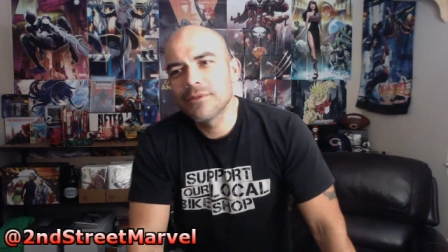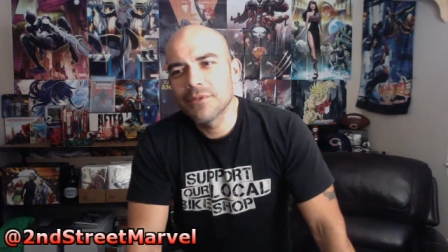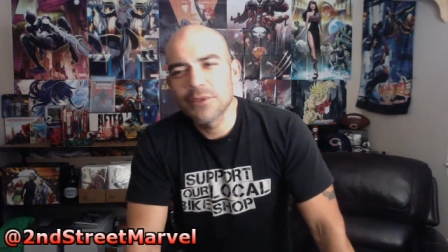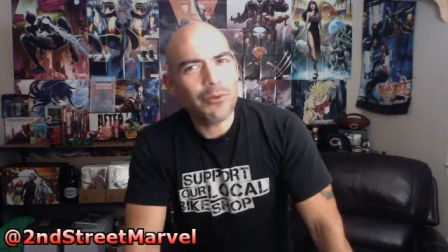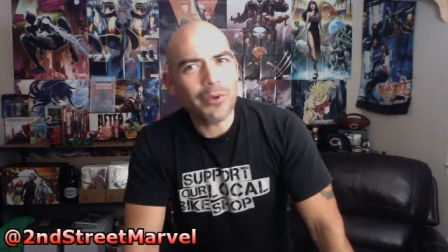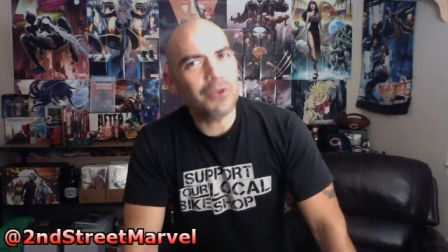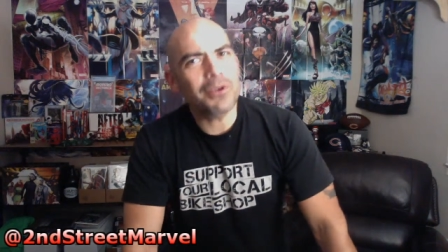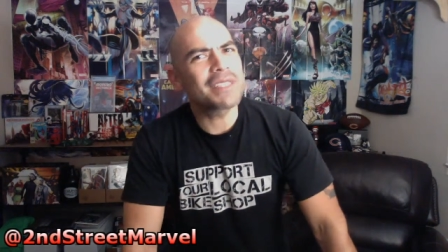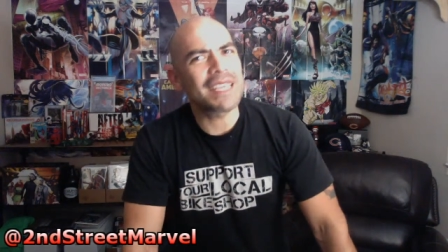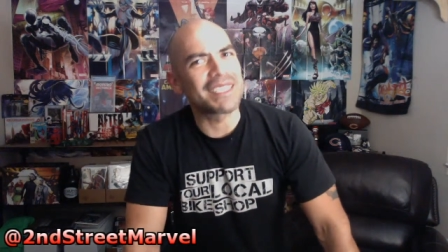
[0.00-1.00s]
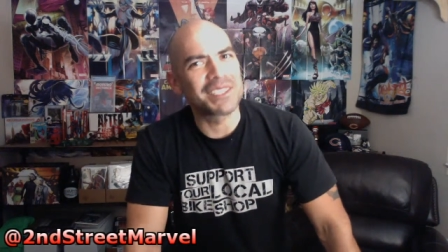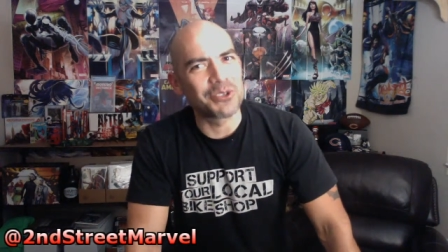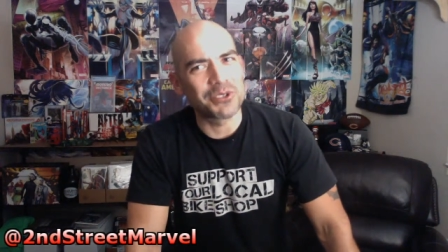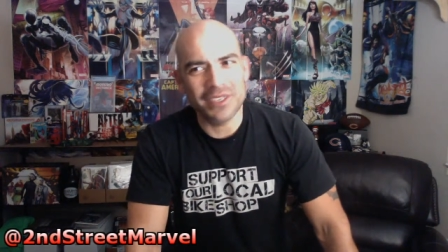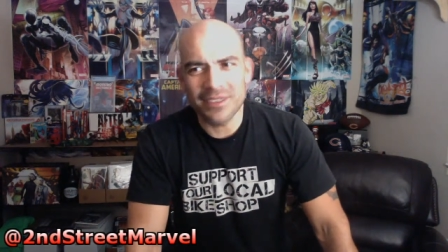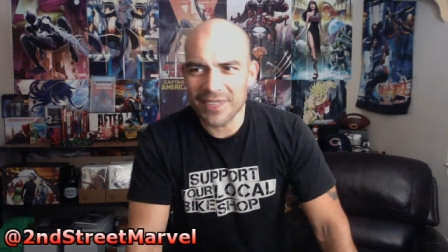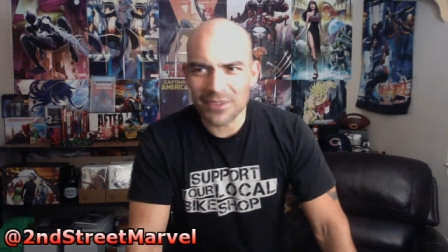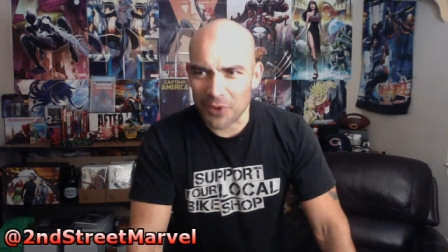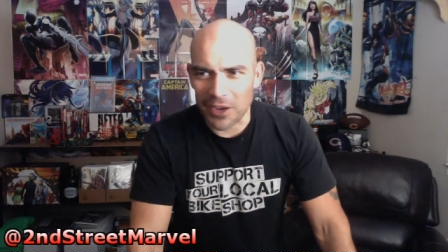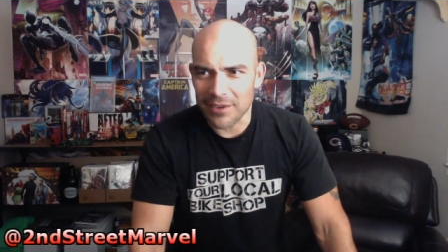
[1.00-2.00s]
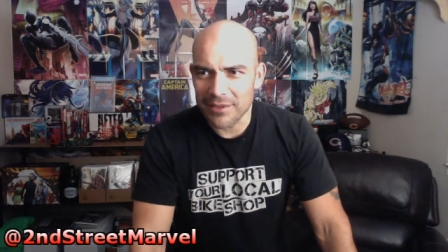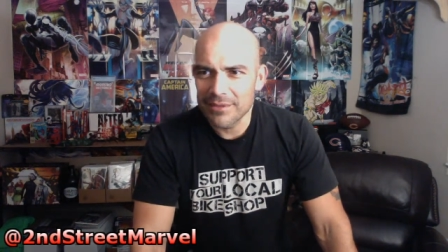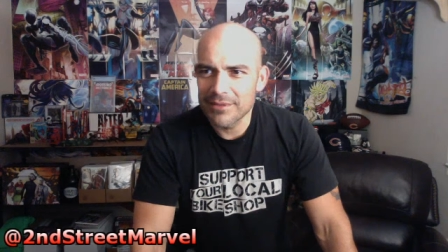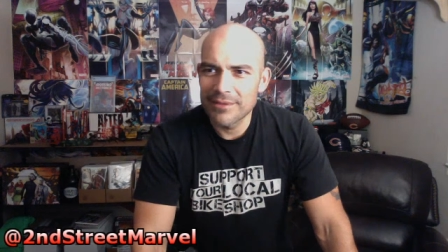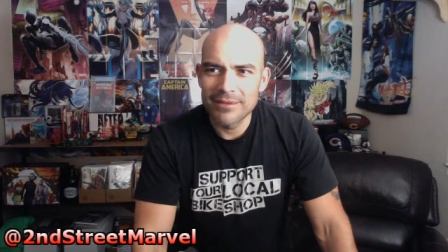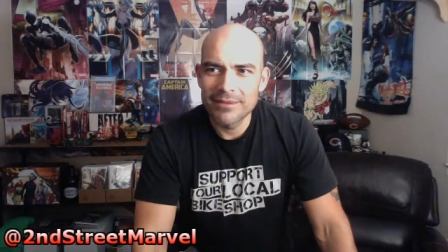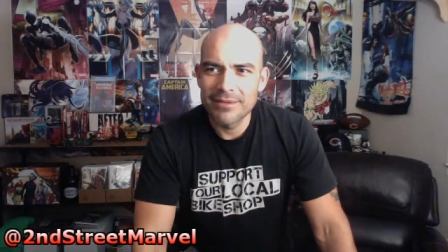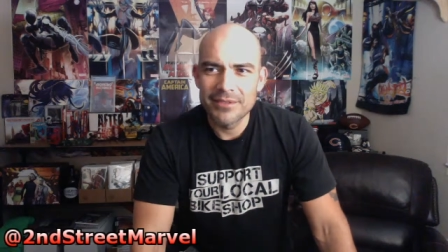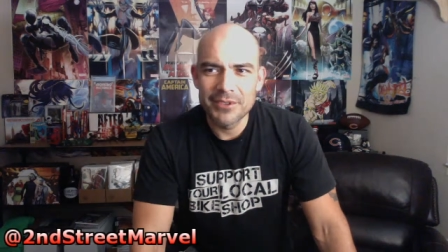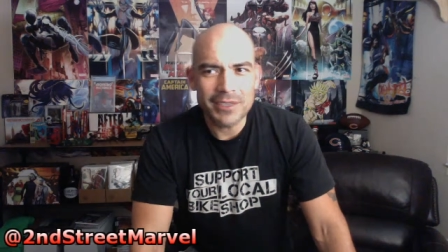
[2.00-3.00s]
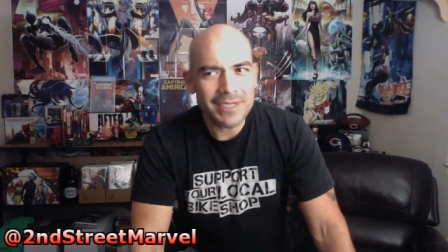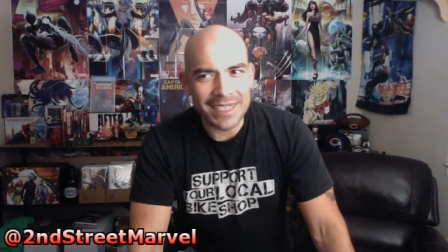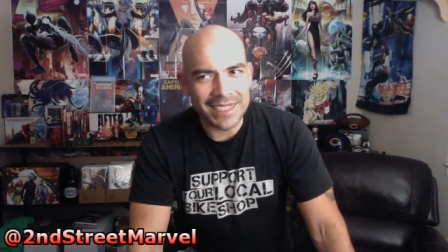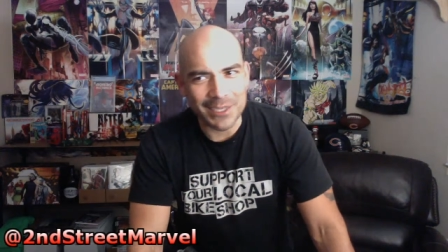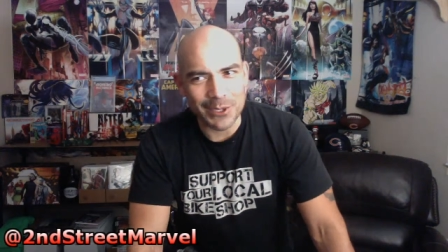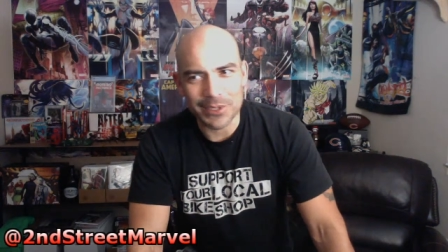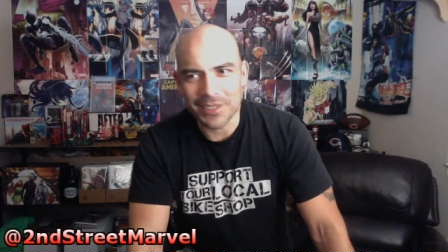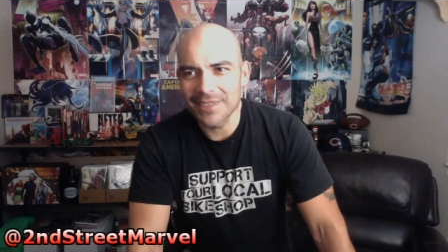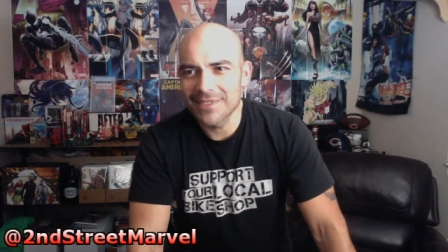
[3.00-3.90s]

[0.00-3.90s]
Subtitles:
You can take it seriously. That's fine. You can take it seriously.